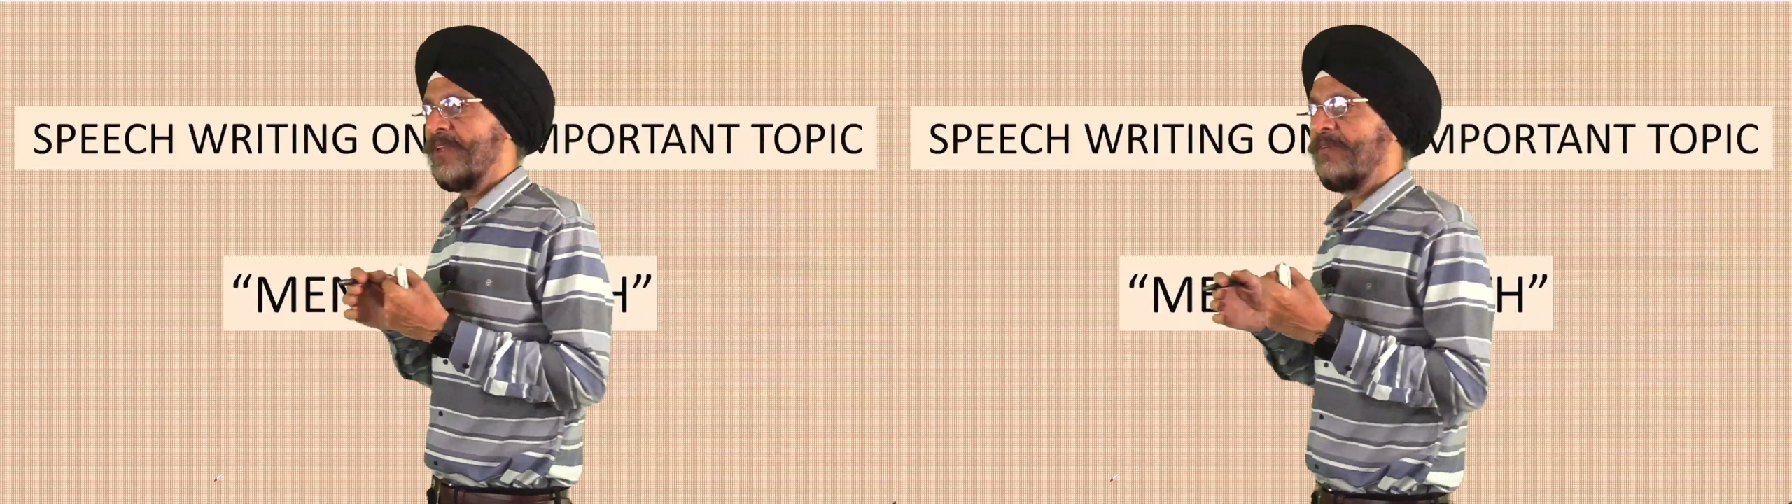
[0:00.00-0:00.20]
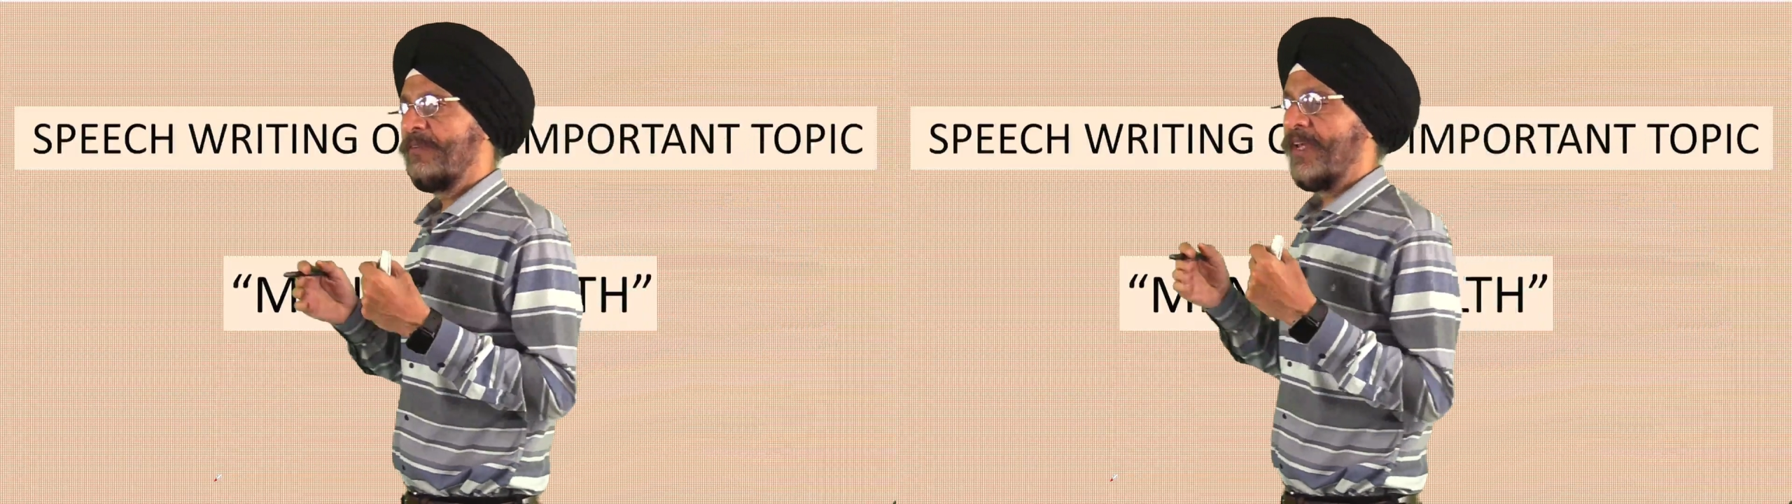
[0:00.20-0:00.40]

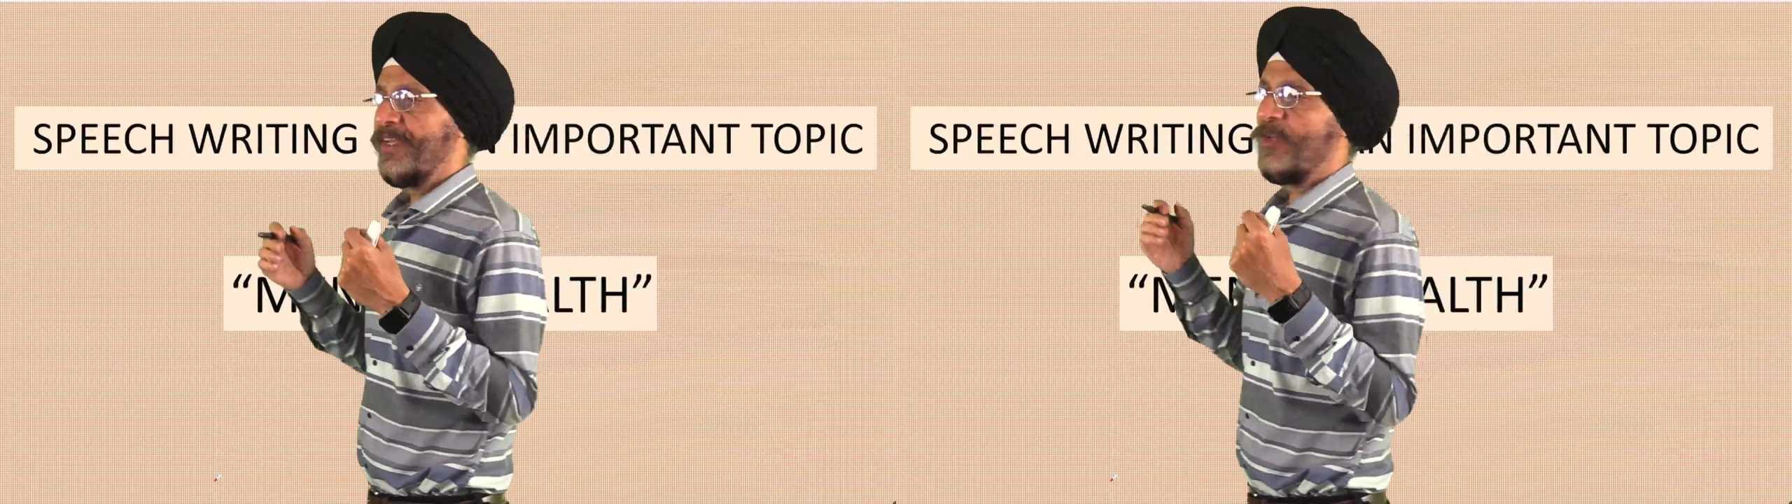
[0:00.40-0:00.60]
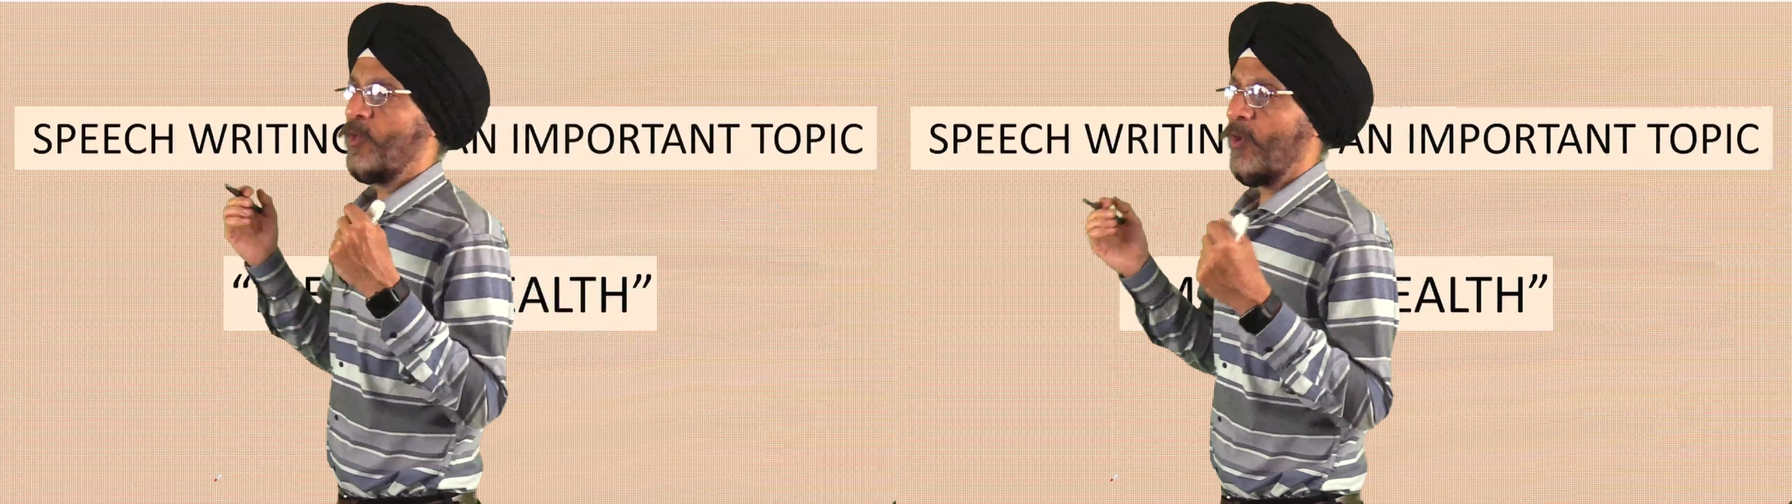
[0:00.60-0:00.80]

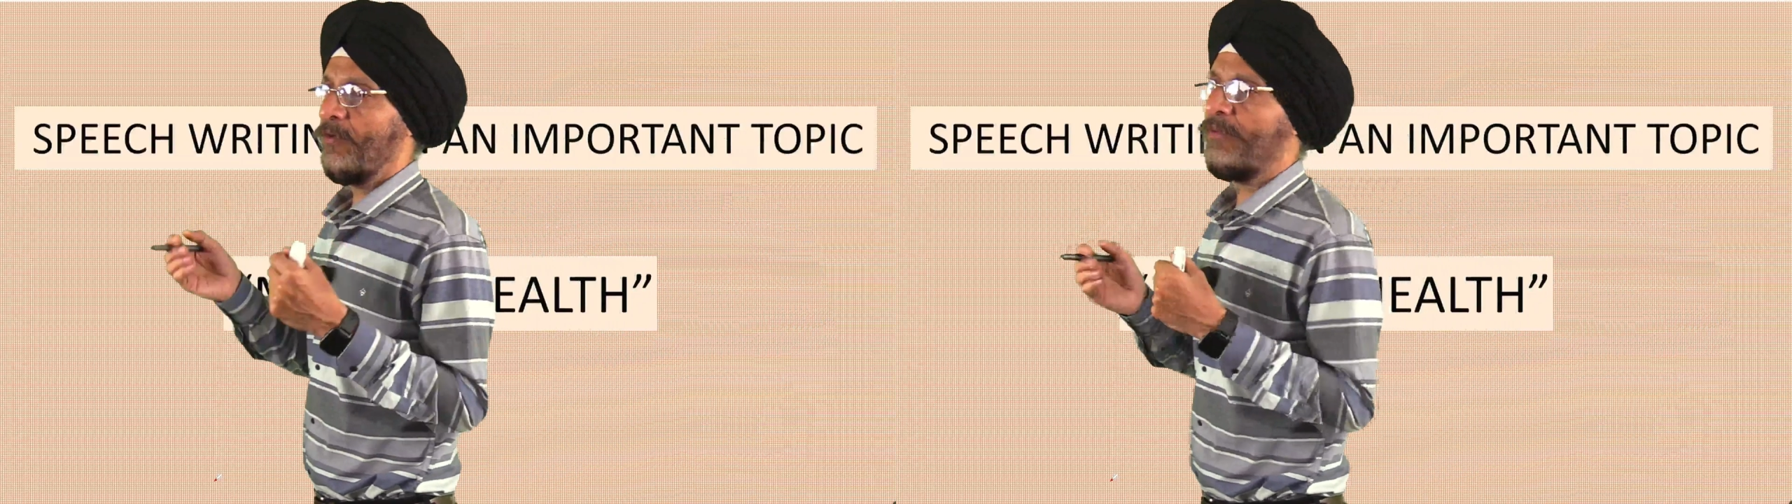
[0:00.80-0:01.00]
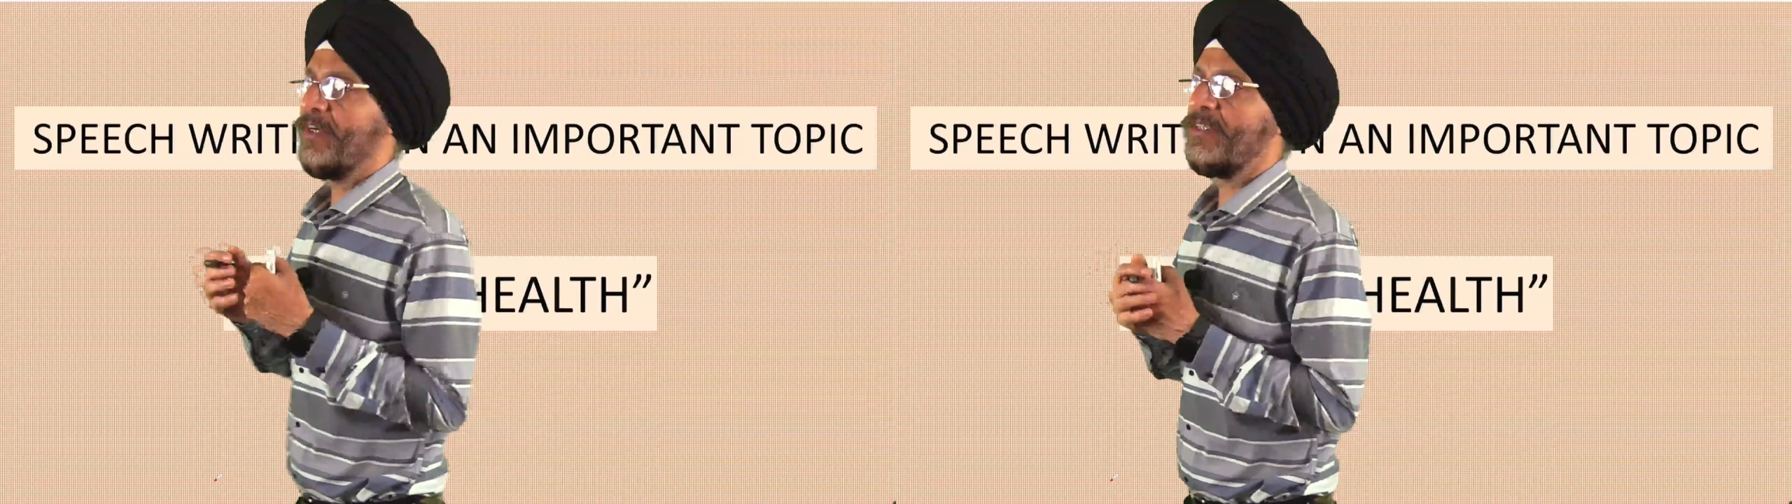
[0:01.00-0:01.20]
very
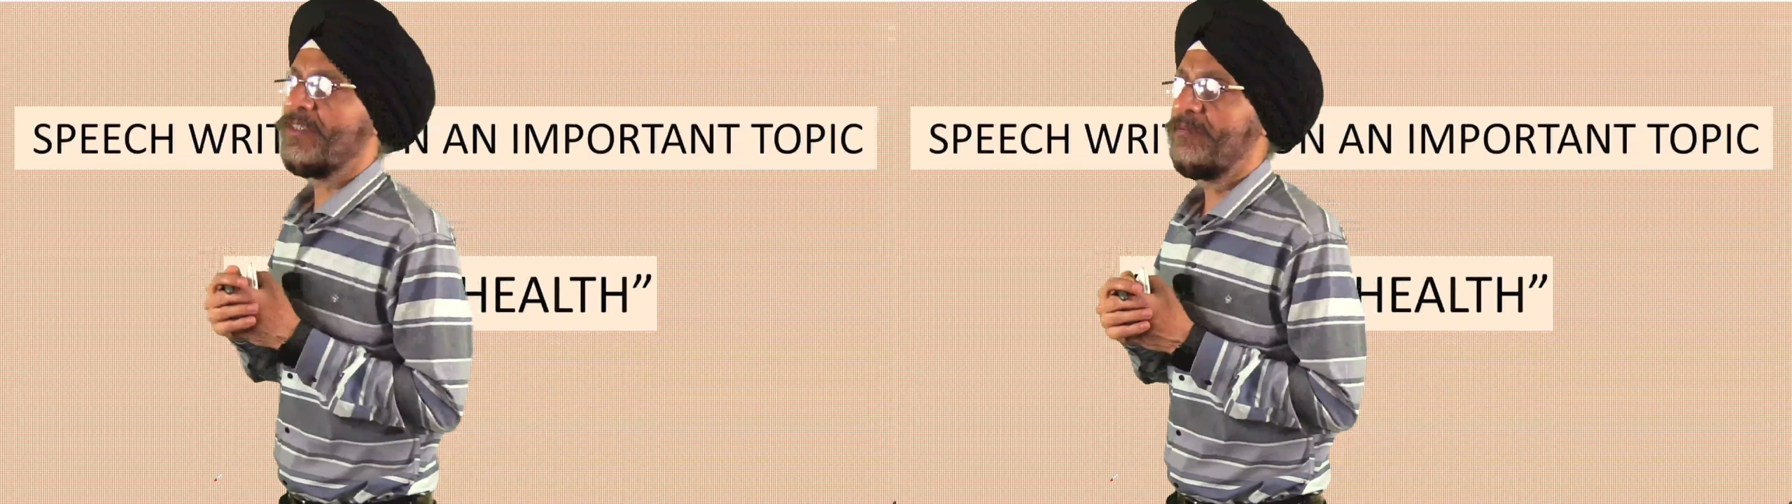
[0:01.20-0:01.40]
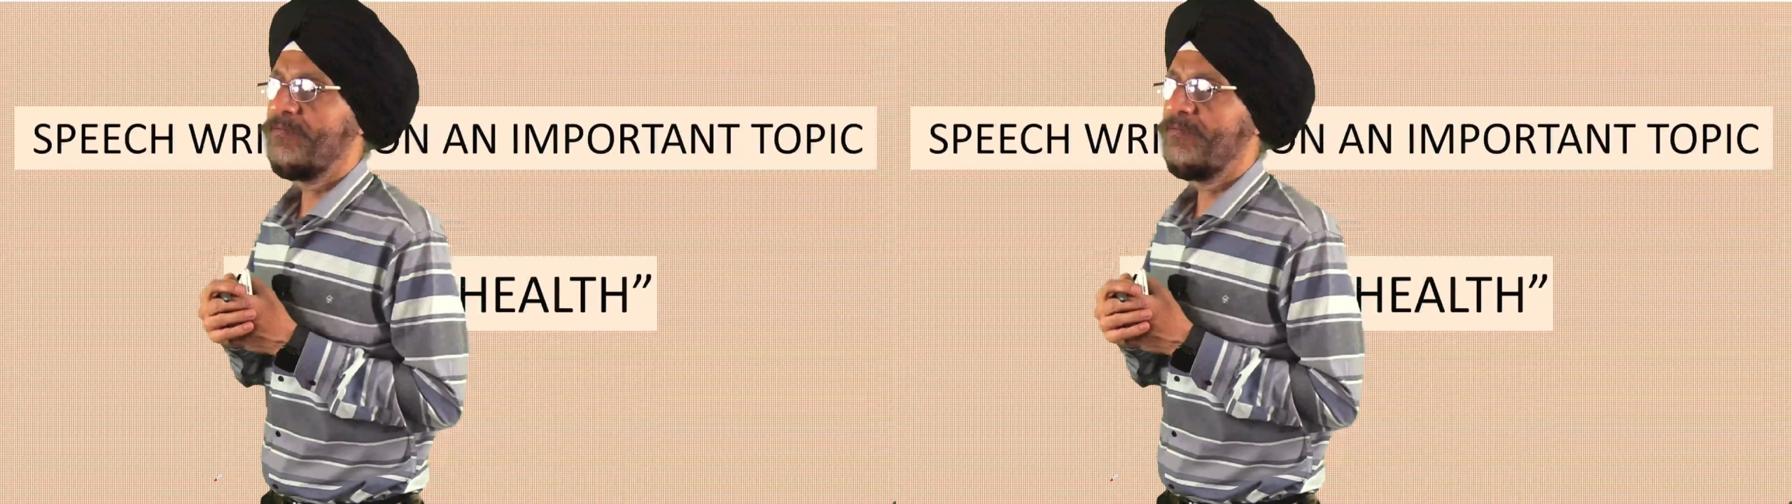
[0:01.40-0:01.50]
wrong words